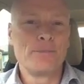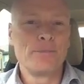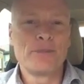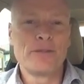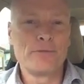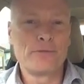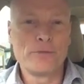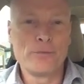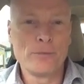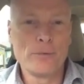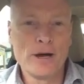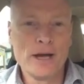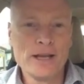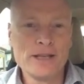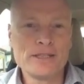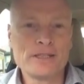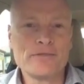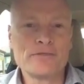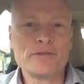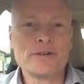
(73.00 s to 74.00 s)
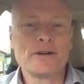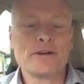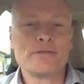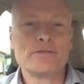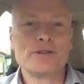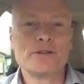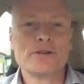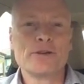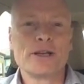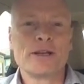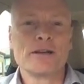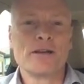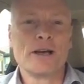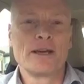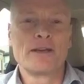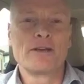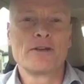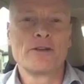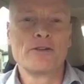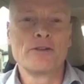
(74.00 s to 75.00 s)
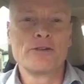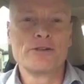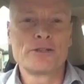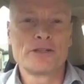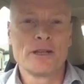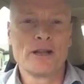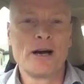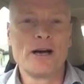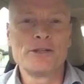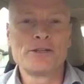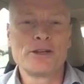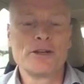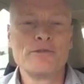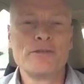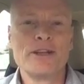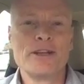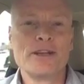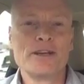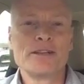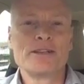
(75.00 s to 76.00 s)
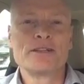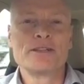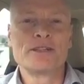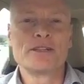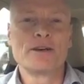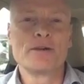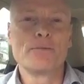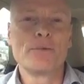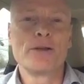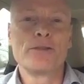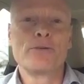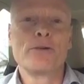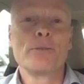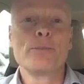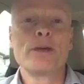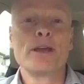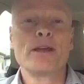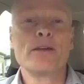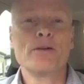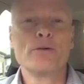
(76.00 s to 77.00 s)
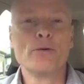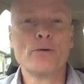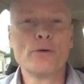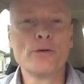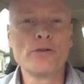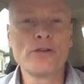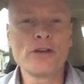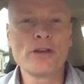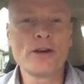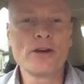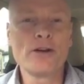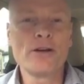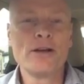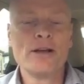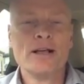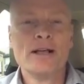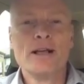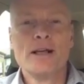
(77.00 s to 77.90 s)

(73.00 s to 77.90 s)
different ways of doing, like you can do slideshow videos and so on, whether it be an audio,